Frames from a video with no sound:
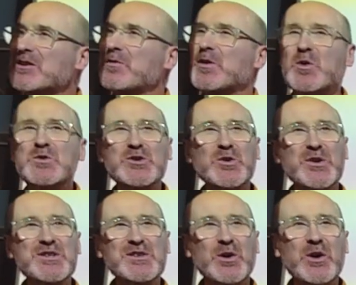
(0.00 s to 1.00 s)
of those short
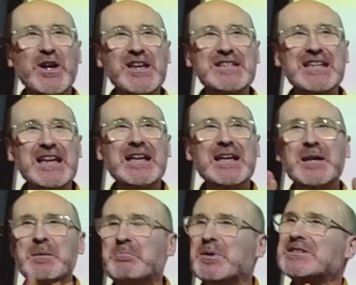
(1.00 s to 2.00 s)
stories,
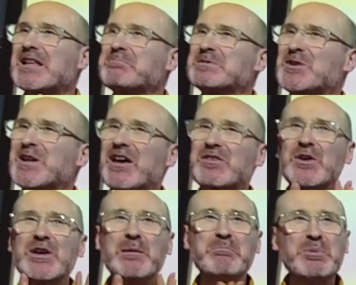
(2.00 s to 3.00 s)
put them together
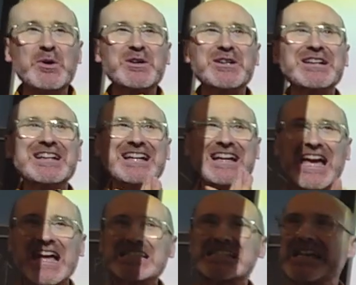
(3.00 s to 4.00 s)
in a book,
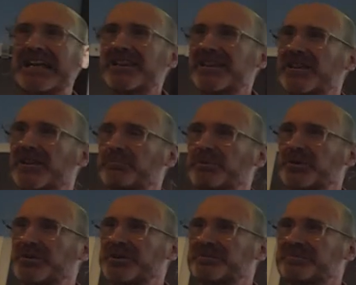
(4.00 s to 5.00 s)
and sell the
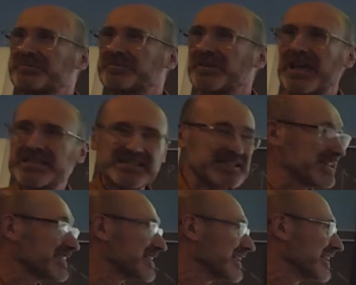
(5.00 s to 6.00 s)
book, as he
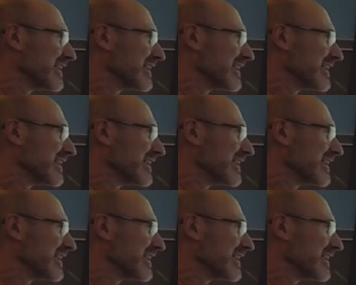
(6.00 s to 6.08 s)
did,